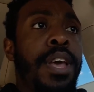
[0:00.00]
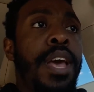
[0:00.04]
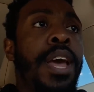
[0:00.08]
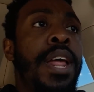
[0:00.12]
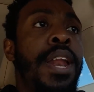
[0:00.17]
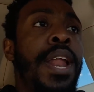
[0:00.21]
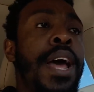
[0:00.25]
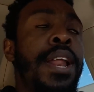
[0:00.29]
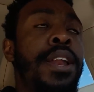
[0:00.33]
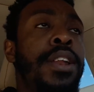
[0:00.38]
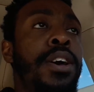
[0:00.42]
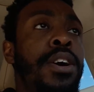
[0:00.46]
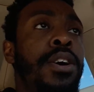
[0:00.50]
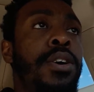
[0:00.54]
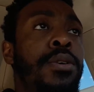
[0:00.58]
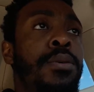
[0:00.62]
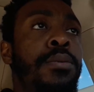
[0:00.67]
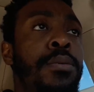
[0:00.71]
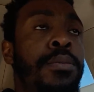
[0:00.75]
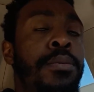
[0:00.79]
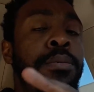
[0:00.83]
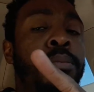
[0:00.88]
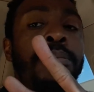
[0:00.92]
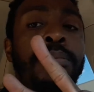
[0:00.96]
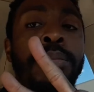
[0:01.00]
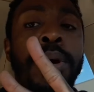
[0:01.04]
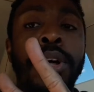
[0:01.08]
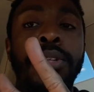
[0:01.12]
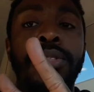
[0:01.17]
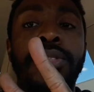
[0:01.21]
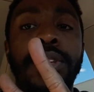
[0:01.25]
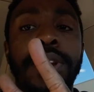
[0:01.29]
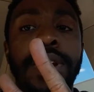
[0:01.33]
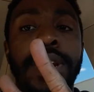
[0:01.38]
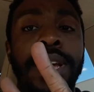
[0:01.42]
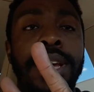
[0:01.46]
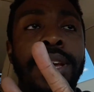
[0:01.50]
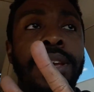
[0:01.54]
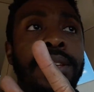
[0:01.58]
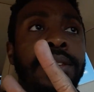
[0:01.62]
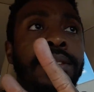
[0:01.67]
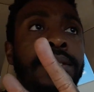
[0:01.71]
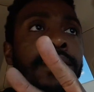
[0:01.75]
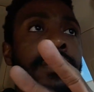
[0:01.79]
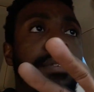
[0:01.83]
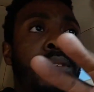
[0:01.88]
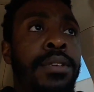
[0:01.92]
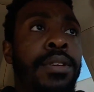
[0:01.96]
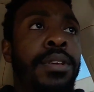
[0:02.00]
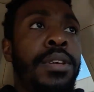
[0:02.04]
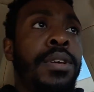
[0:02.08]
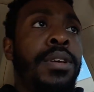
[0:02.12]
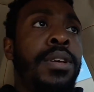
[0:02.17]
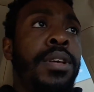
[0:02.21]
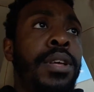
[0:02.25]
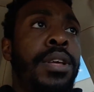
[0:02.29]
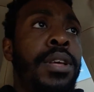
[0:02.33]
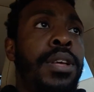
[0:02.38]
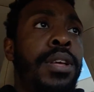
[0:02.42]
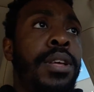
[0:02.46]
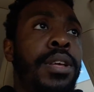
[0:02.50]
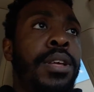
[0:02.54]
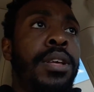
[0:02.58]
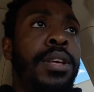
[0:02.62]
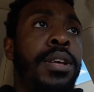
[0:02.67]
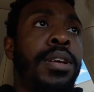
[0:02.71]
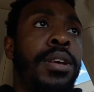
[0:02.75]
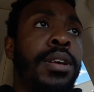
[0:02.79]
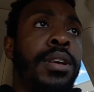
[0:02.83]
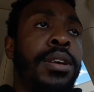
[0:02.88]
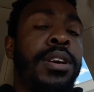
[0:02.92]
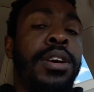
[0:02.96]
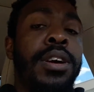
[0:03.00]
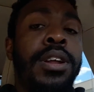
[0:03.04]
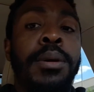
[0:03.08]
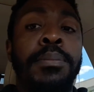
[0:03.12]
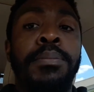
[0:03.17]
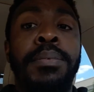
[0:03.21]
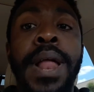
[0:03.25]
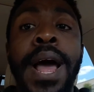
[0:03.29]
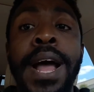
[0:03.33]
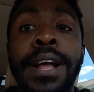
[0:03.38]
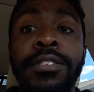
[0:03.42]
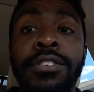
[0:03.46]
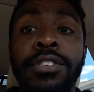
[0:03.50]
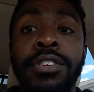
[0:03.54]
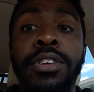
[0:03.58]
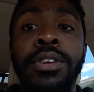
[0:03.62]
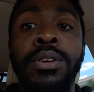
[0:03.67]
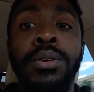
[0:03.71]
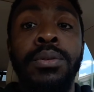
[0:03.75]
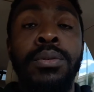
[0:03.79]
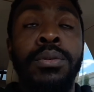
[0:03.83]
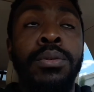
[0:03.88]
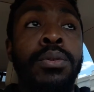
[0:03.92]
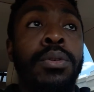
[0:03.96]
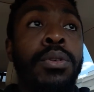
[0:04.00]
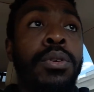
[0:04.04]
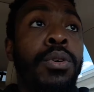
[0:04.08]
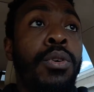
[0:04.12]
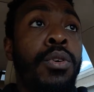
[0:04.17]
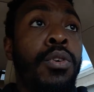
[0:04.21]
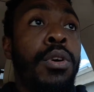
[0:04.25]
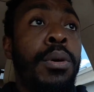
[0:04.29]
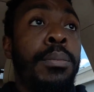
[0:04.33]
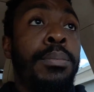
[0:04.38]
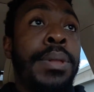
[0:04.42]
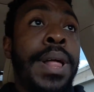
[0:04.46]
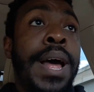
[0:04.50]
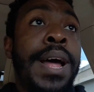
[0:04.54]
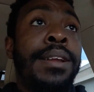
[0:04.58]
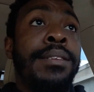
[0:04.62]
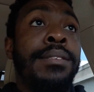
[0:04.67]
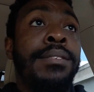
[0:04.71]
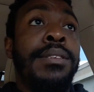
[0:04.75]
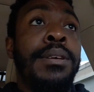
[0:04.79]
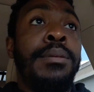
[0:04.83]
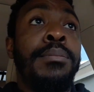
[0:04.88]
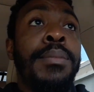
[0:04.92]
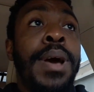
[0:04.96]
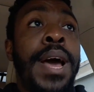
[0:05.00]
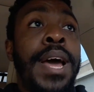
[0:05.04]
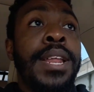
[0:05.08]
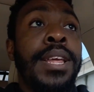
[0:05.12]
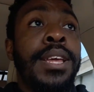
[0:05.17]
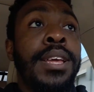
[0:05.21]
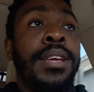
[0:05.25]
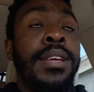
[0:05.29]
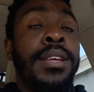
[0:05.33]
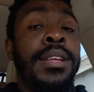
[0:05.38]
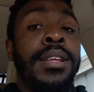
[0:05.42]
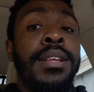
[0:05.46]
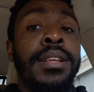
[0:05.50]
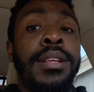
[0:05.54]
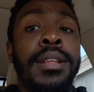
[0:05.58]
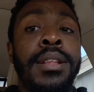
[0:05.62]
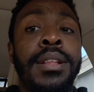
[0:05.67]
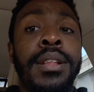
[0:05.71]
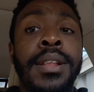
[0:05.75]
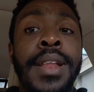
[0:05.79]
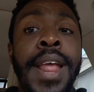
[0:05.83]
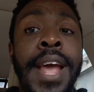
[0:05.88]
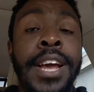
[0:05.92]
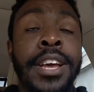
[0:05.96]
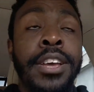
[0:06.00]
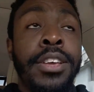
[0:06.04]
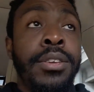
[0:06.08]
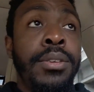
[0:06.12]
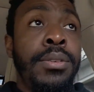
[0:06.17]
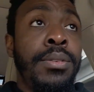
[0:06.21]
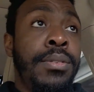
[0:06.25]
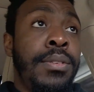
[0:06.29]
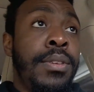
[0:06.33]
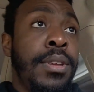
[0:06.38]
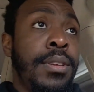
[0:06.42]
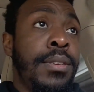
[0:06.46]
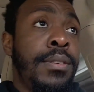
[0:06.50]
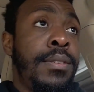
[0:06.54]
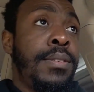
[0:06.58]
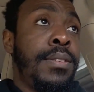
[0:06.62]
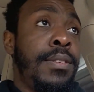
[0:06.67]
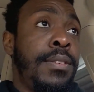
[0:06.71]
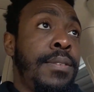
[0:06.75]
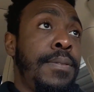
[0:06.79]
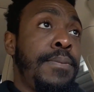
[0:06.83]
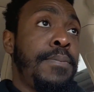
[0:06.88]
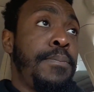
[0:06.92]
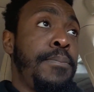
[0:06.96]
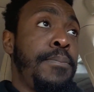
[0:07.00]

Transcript: And I know both of these could apply to you or apply to somebody that could use this.